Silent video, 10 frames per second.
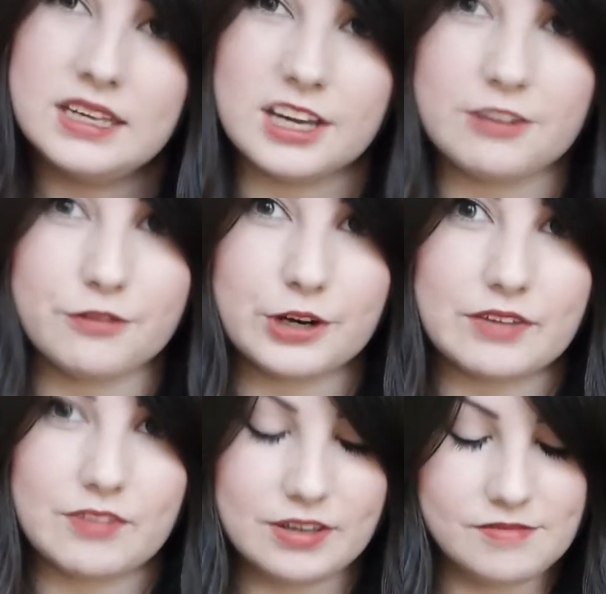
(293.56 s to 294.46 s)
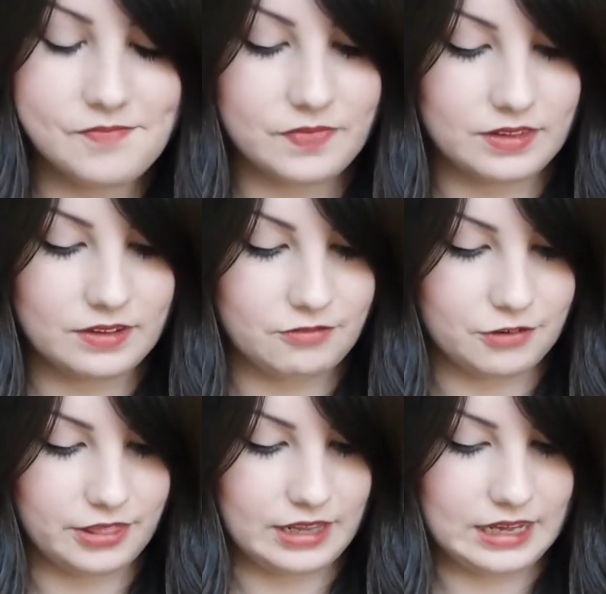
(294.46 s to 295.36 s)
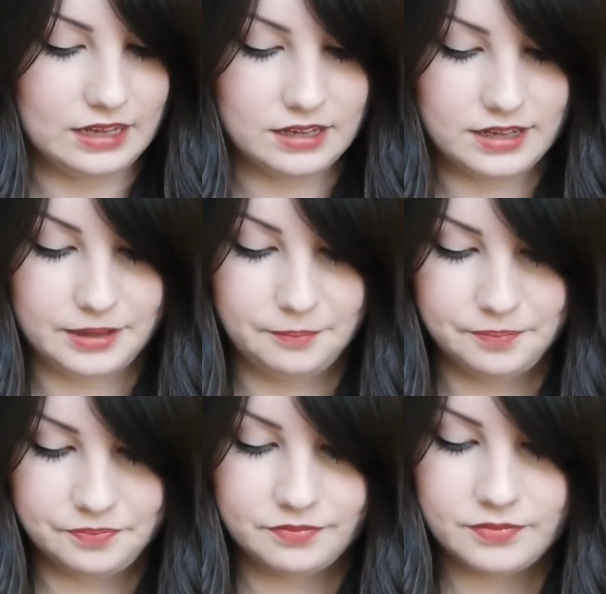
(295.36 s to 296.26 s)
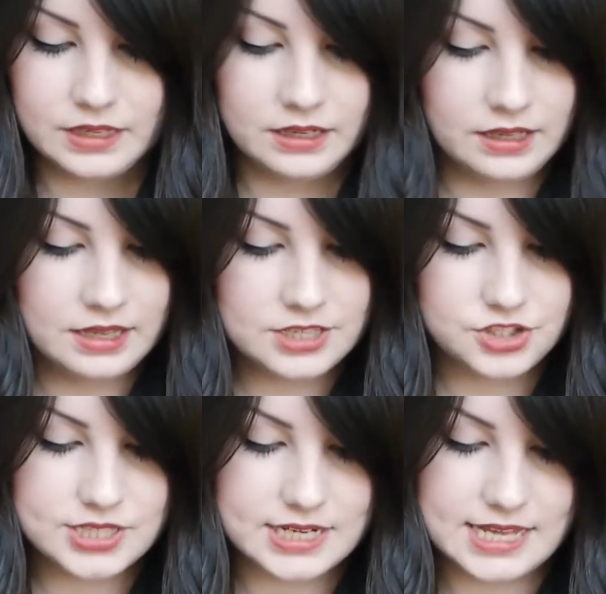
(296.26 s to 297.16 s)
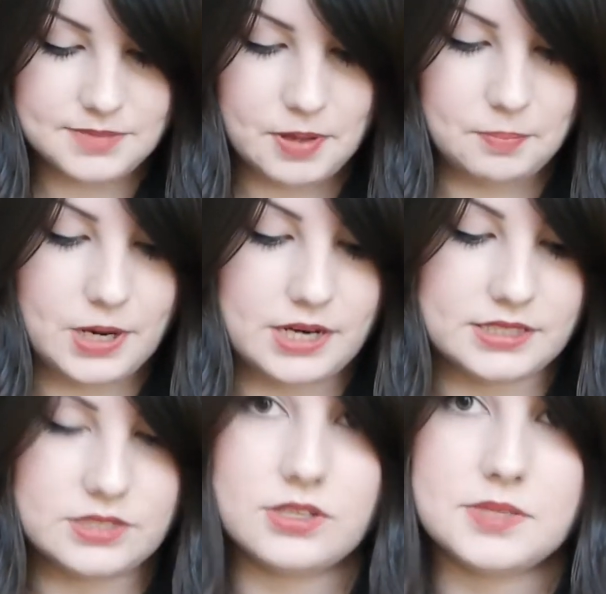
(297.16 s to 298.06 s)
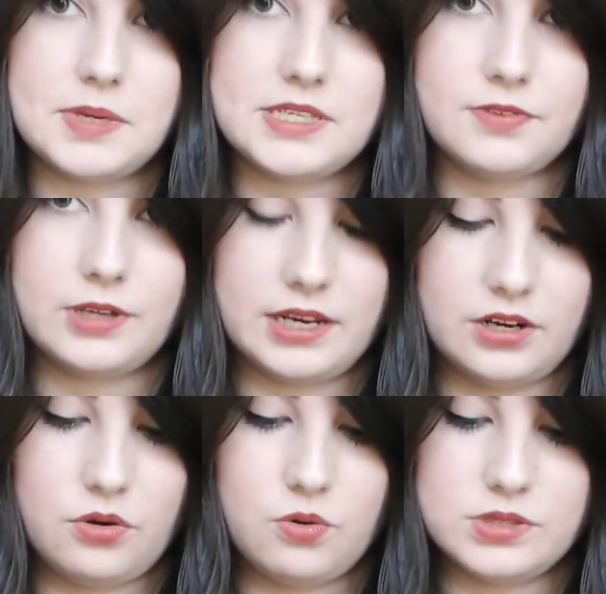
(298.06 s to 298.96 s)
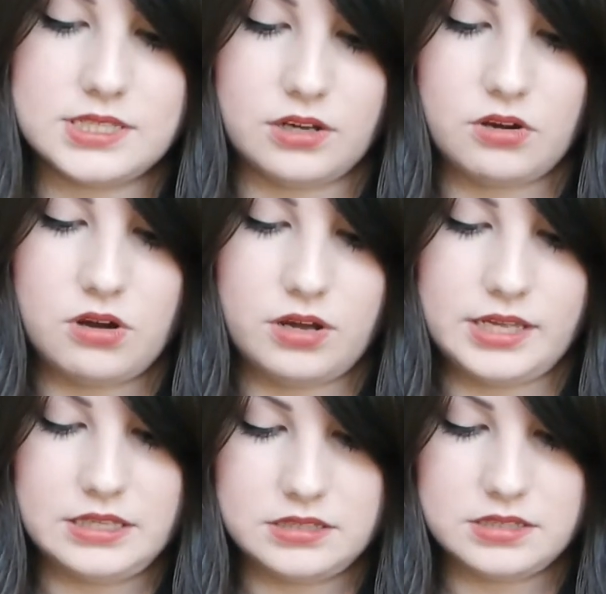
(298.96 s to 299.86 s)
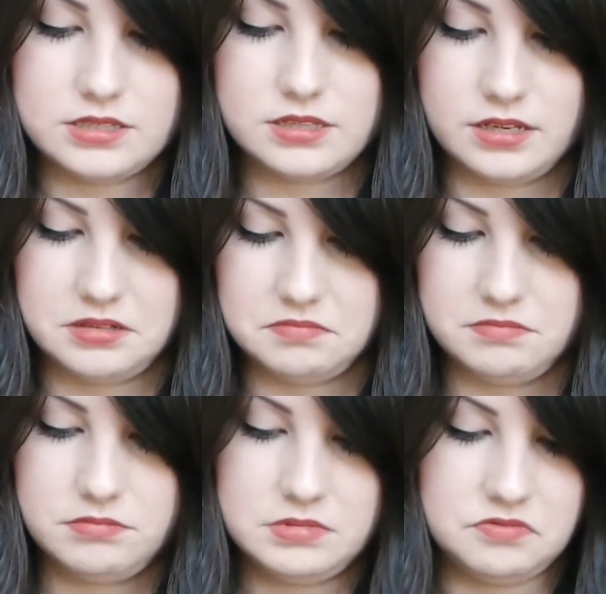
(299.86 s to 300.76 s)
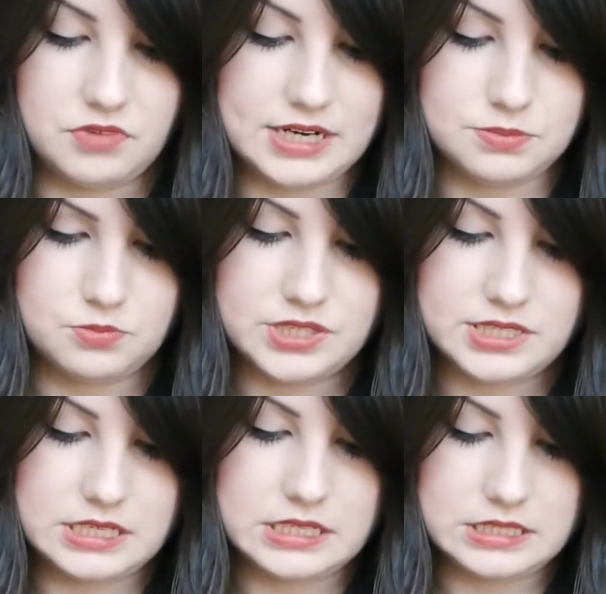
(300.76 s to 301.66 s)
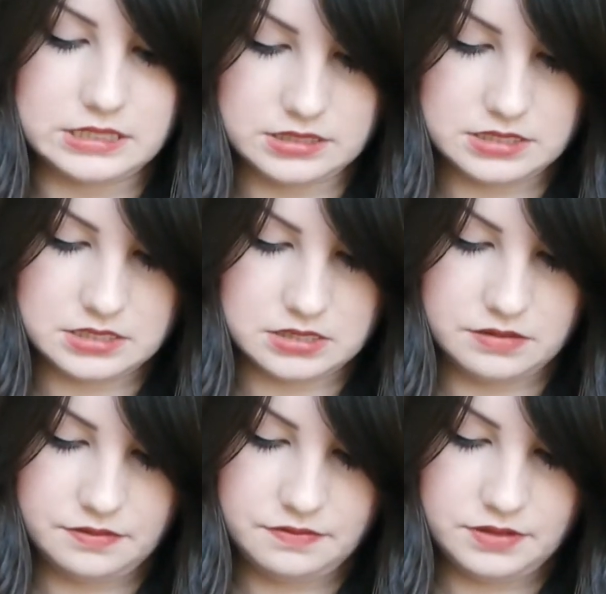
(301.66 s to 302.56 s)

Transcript: I can forgive it for that. Just a nice big purse, it's got space for like notes and coins and random receipts and stuff.